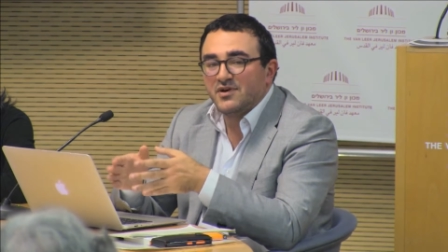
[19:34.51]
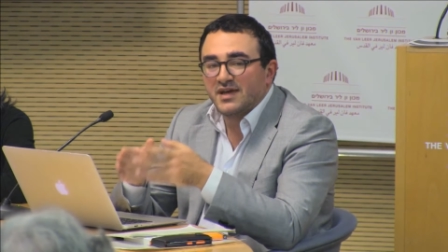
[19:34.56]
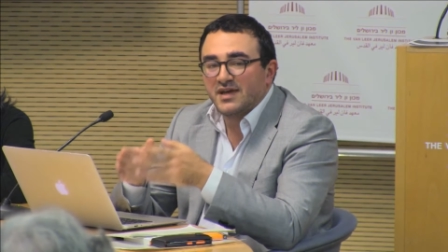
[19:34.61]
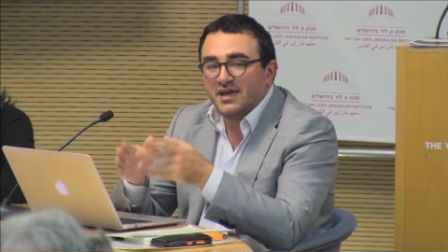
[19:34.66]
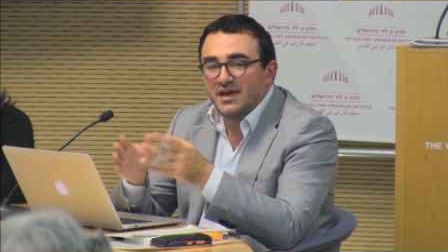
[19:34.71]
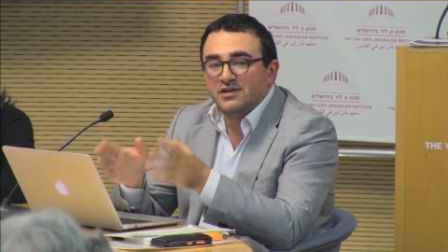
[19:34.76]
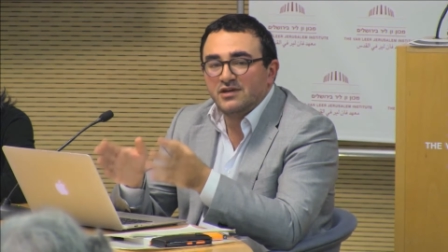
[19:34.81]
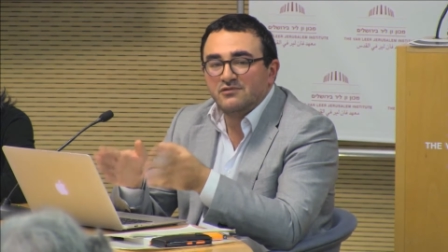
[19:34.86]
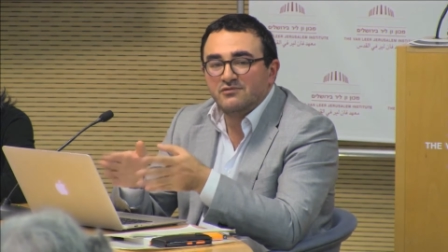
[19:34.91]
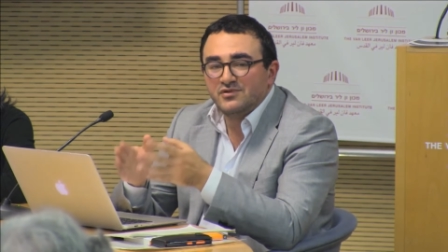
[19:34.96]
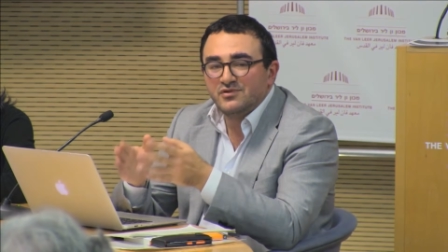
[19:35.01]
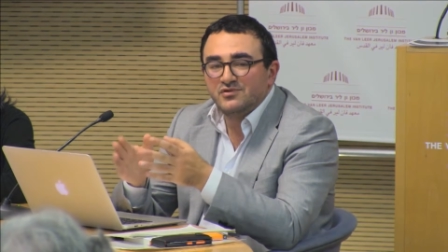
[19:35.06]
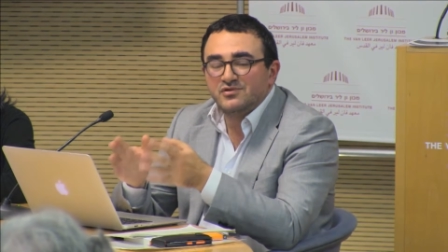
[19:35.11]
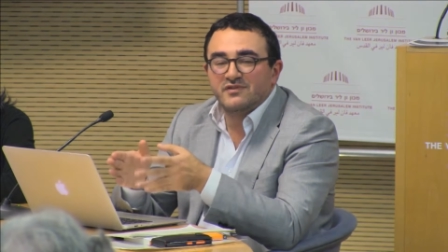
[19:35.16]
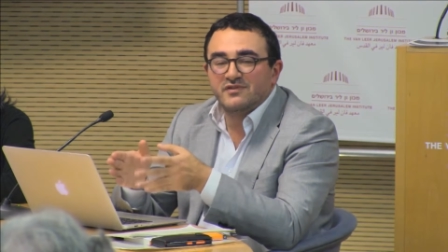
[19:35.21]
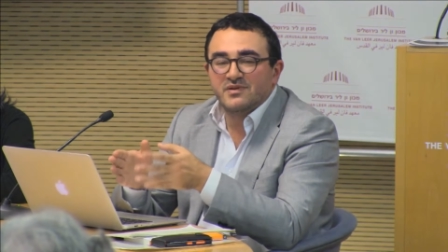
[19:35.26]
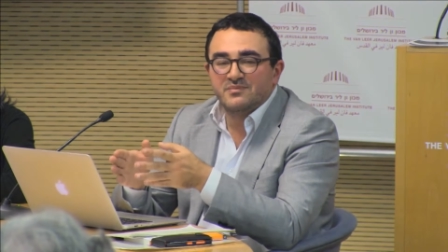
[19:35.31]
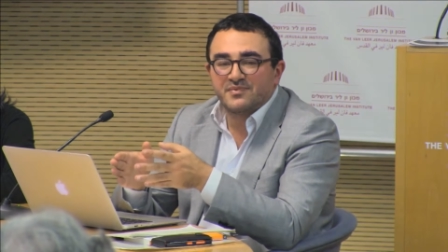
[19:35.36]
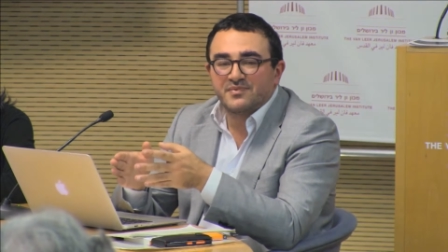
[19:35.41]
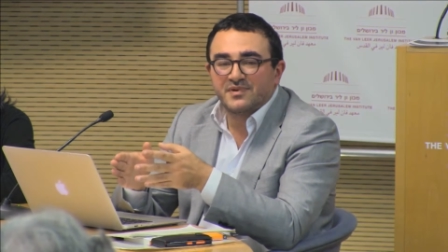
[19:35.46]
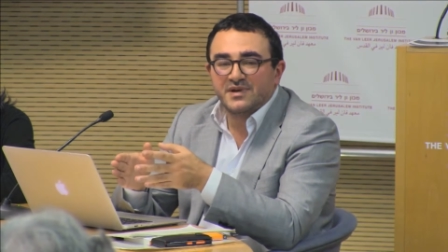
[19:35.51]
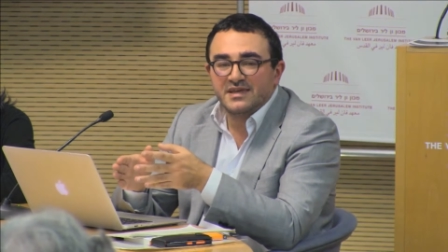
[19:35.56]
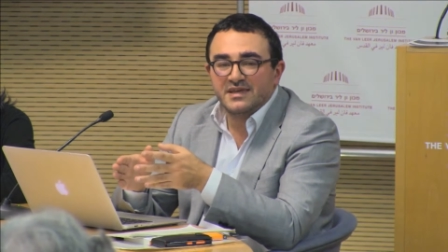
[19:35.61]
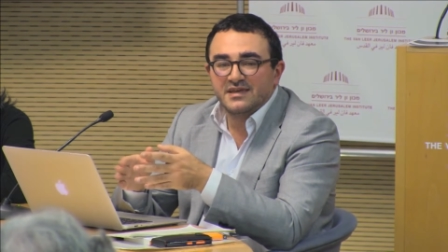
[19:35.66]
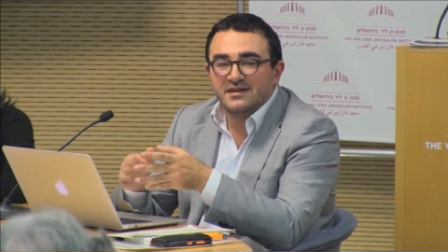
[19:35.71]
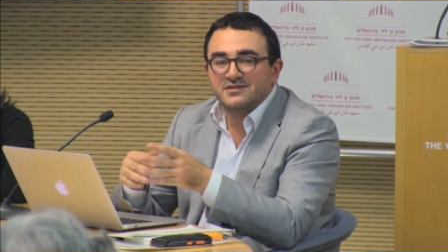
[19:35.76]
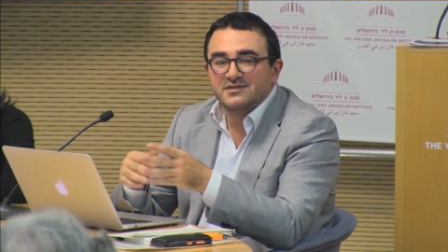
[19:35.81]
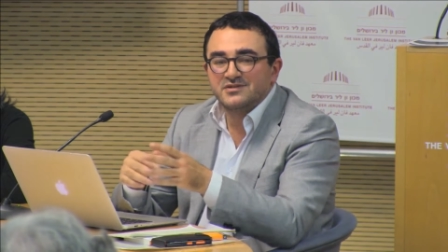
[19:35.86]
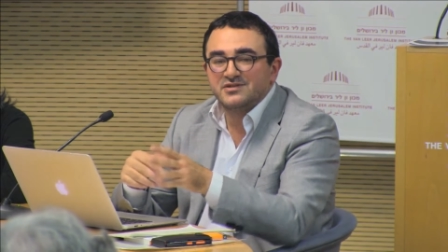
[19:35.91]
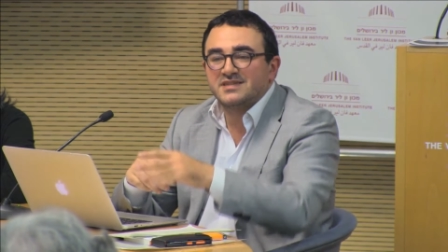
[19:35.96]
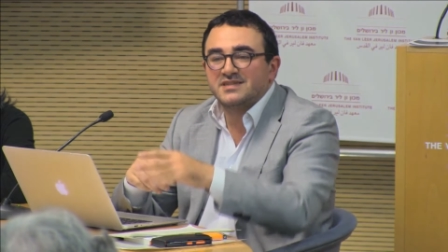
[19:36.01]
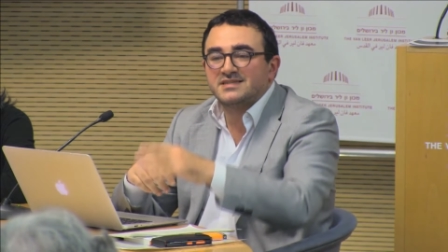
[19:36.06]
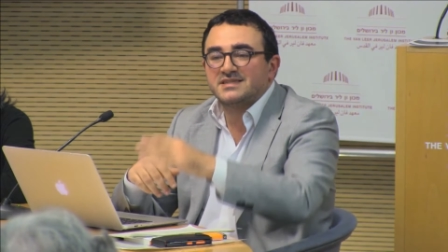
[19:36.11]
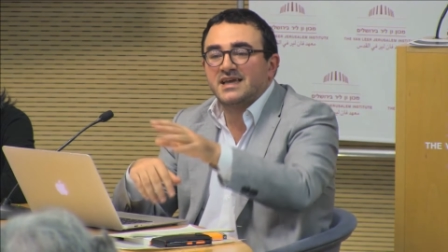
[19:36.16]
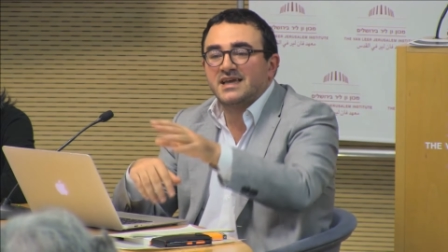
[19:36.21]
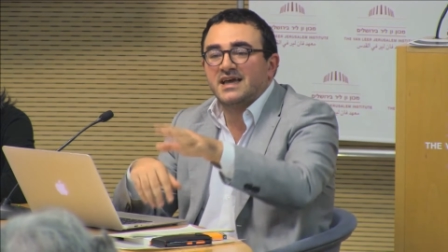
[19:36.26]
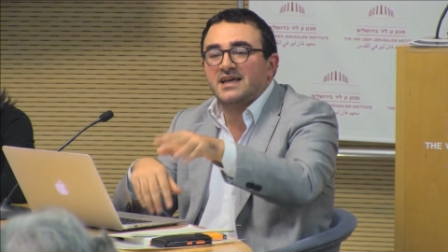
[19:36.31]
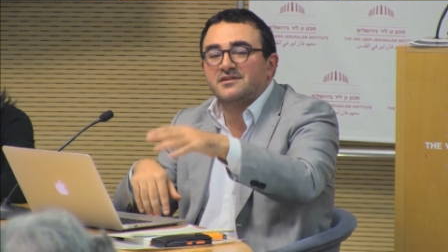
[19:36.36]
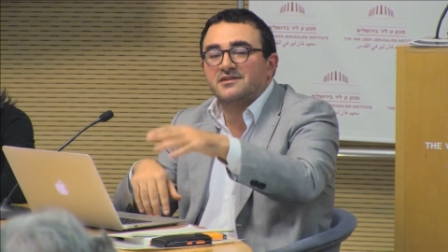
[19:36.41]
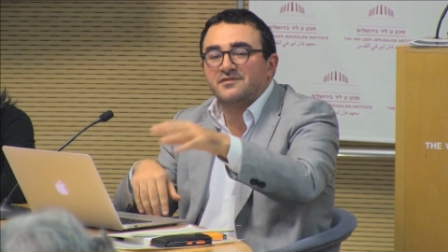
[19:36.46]
okay, you want to have a prayer,
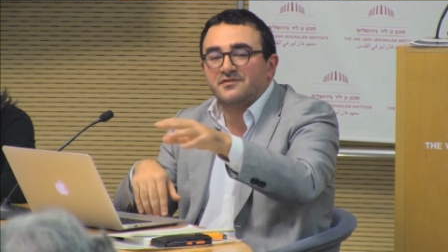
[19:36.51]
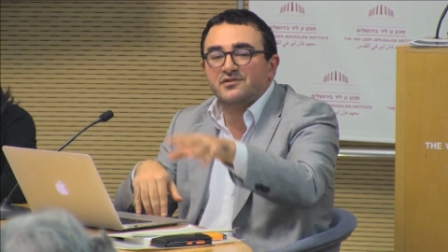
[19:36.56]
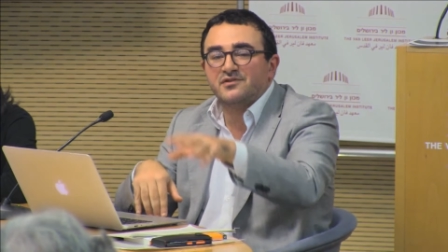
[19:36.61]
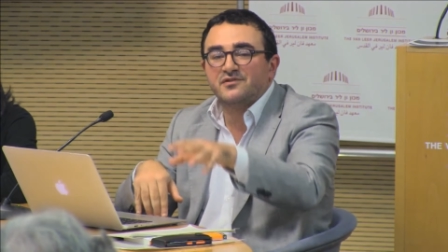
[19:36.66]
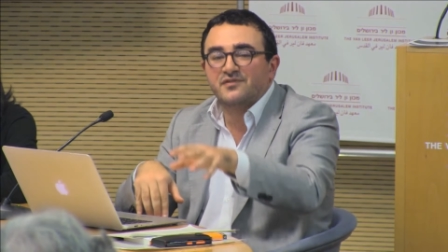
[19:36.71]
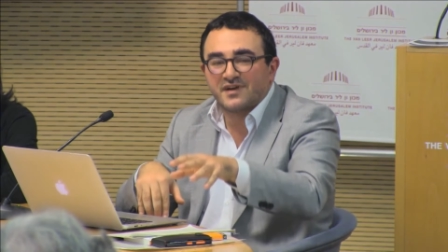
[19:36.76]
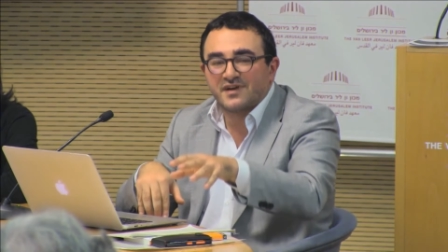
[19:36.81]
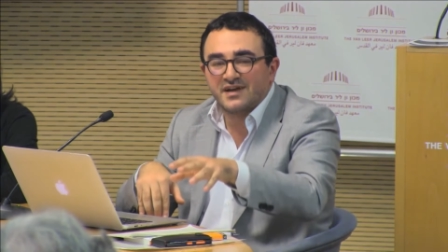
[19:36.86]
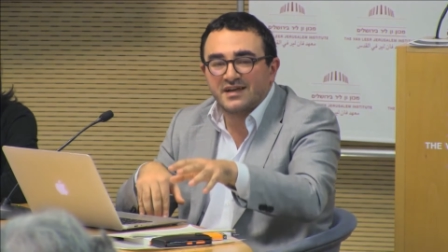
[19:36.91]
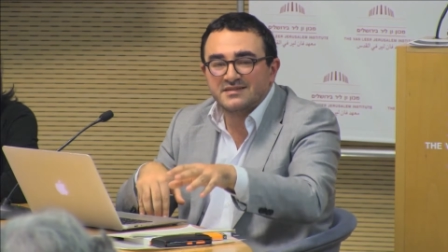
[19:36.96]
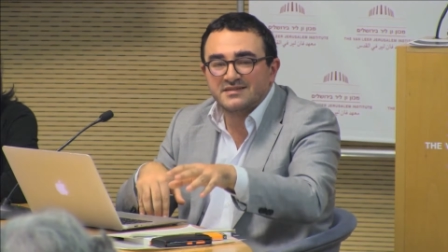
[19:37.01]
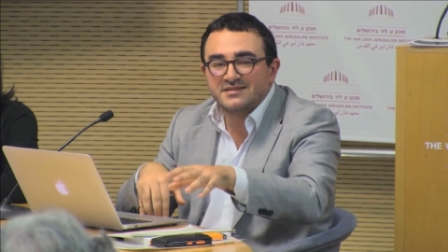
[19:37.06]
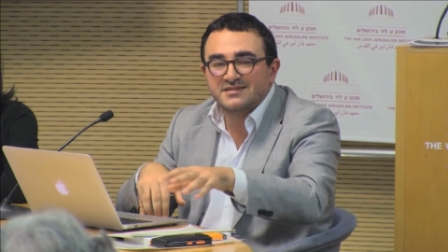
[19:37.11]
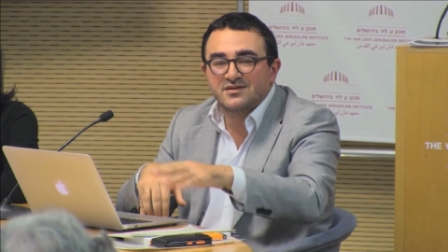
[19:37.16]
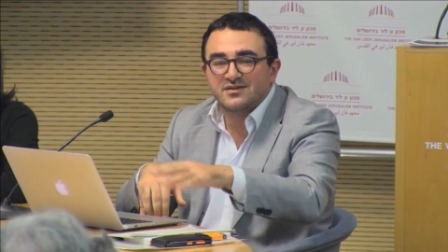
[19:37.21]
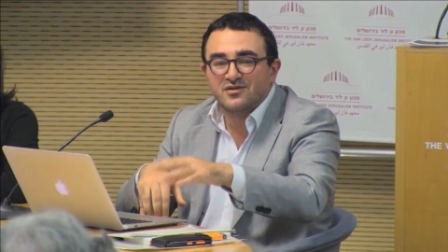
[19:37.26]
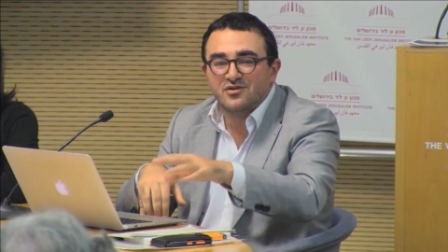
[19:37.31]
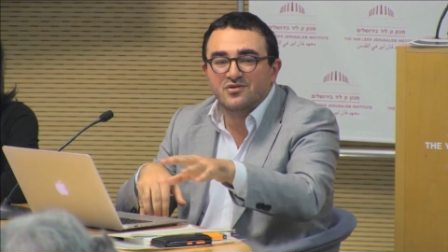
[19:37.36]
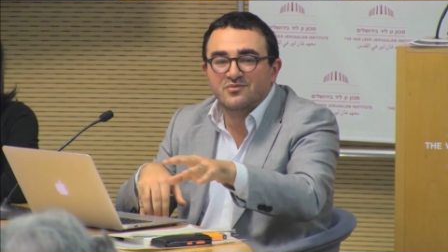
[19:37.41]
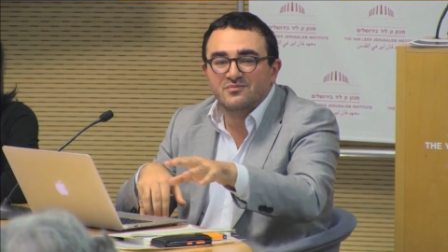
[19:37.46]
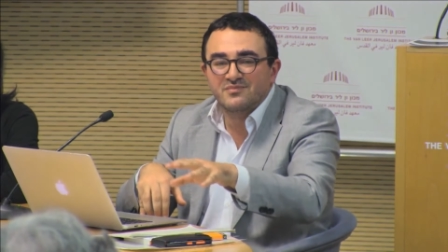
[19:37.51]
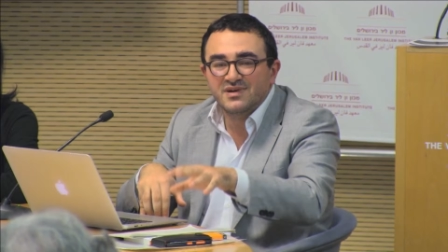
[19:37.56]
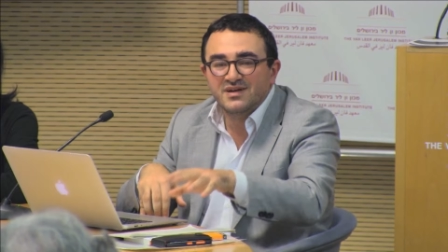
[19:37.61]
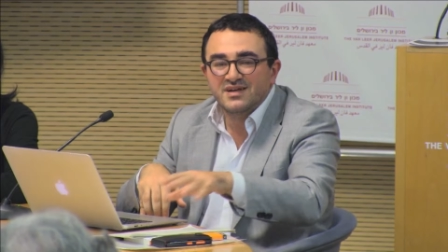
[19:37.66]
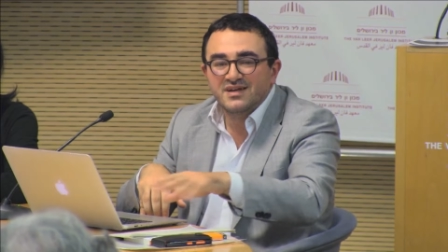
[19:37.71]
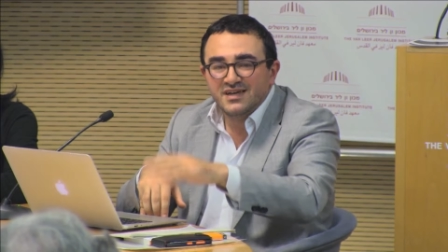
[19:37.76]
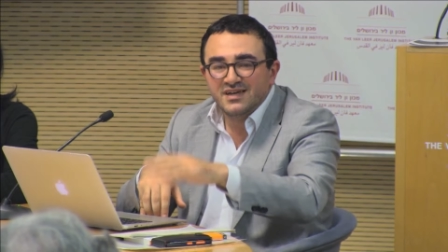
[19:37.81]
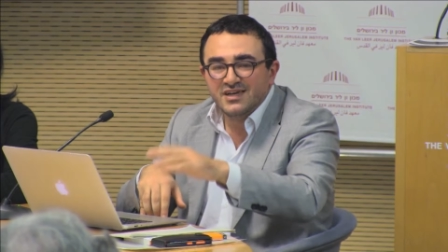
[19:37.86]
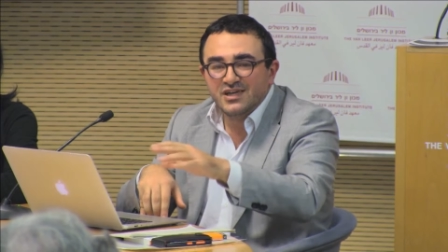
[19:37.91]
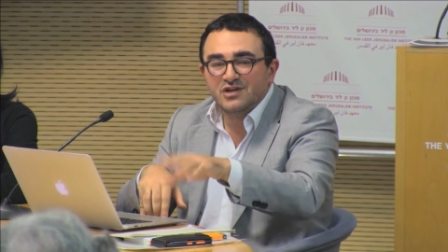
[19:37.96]
just gather a few friends home,